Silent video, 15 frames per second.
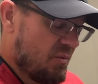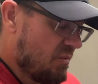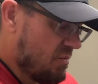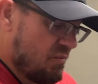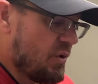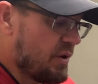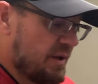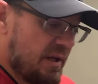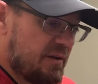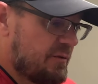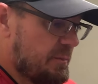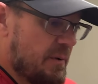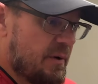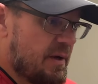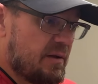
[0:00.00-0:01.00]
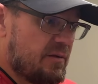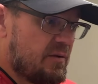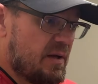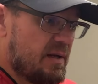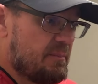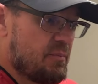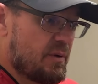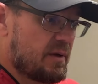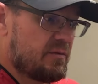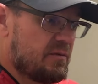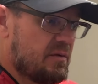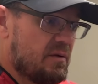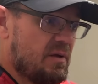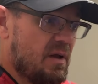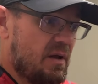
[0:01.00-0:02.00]
One experience that he brings
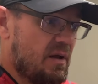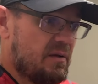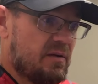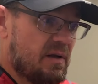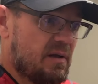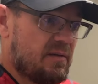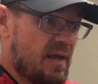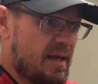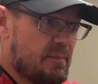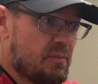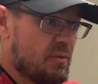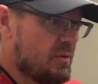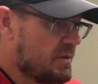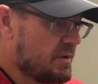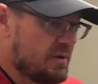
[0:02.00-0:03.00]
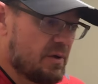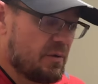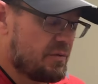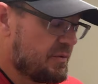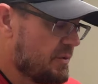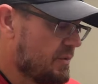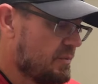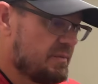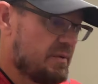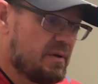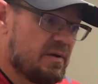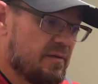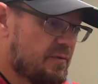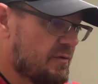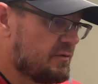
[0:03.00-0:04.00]
to the table, through the
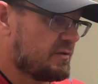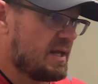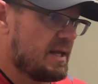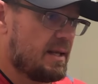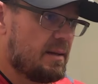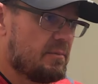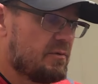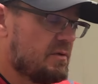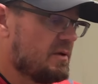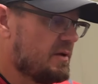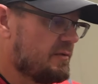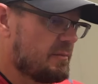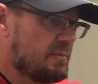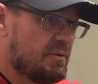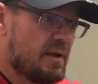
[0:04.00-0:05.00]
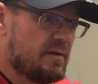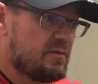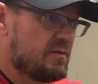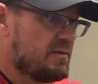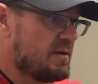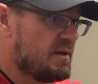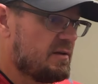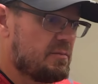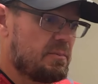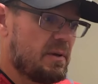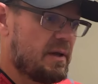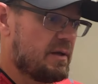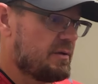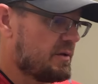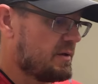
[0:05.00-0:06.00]
different schemes, the different places that he's
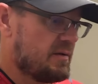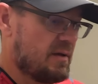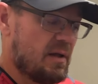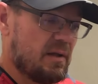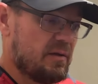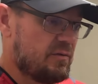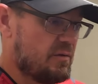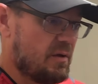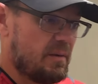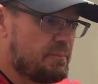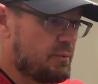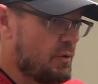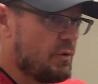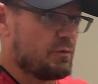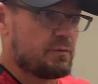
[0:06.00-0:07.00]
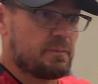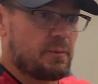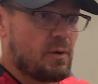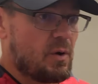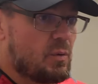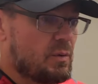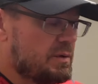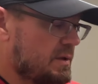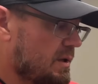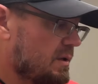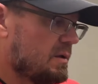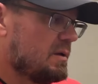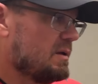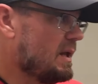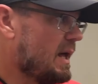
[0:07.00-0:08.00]
played, you can tell he's a pro's pro. And
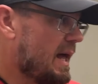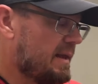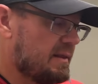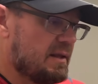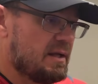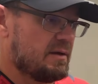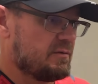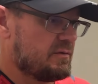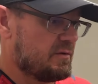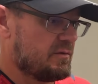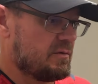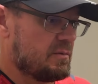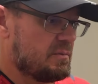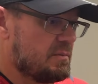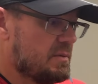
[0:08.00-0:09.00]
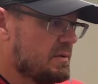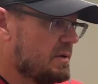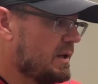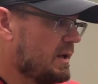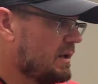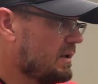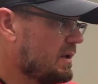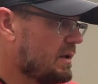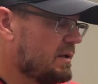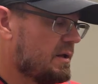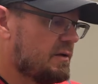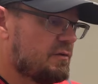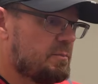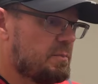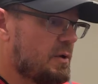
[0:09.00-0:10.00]
then the athleticism and the
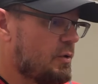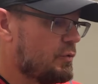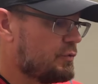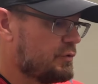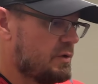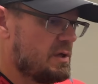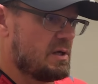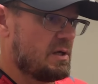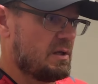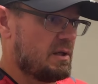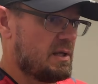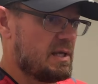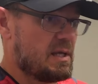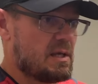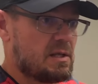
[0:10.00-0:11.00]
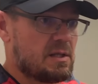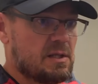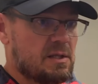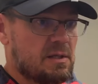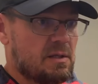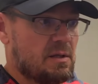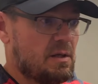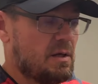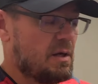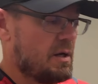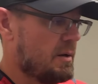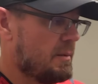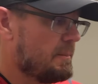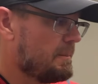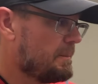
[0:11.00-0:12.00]
explosion and the length,
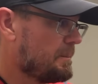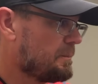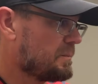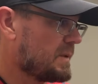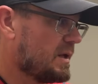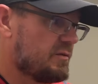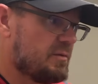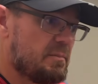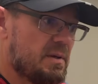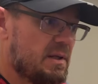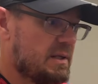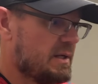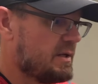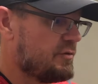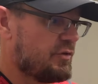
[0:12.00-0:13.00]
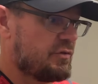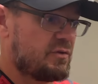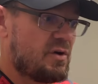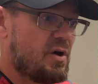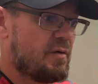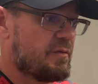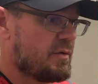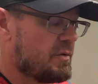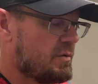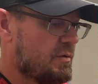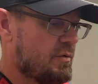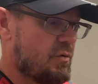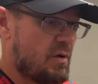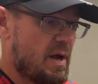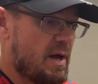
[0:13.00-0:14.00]
and his ability to just cover
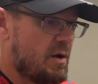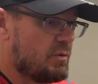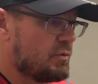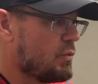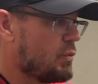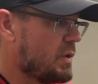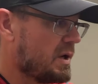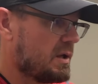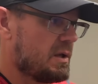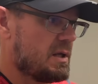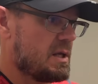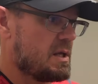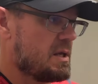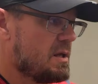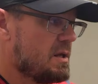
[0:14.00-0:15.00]
ground quickly,